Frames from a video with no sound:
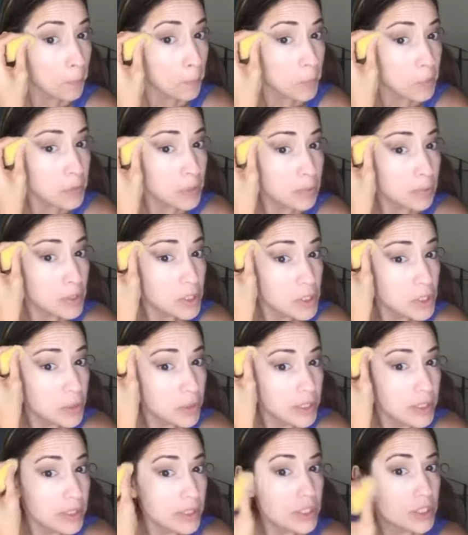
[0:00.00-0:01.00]
So I'm just
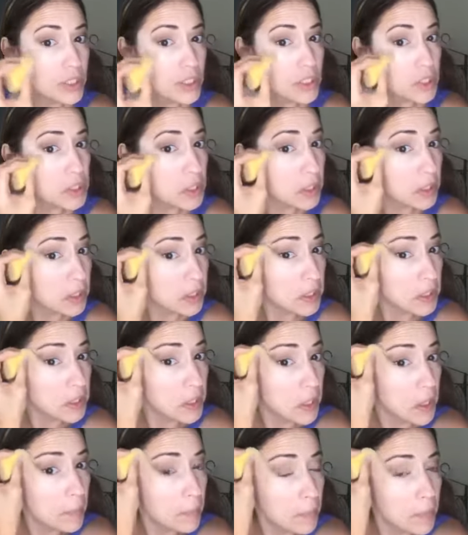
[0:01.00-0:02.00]
doing this just to clean it
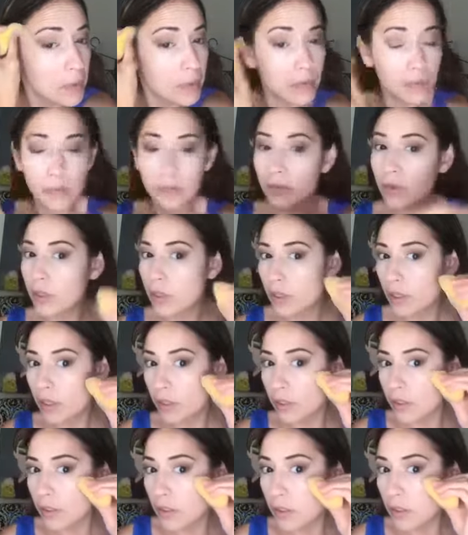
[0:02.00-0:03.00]
up,
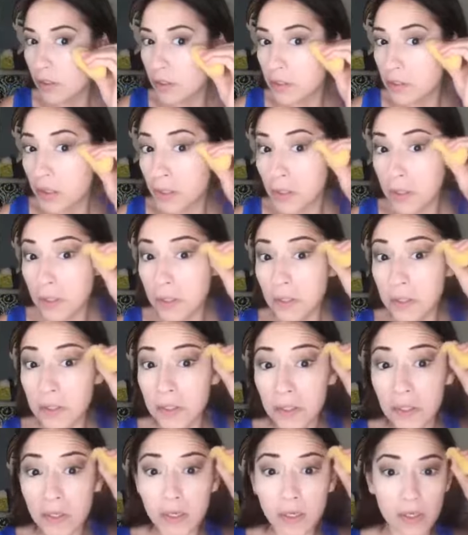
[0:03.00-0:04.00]
just like
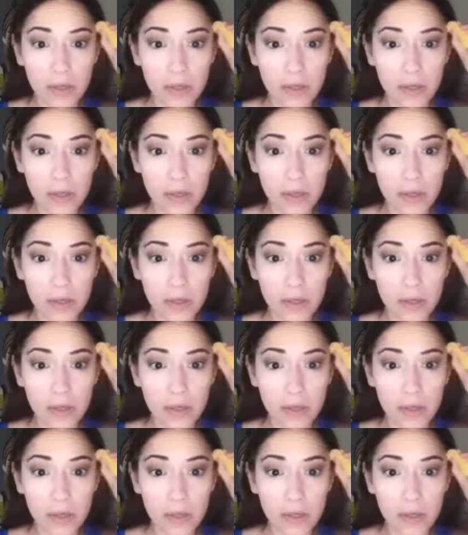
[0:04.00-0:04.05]
this,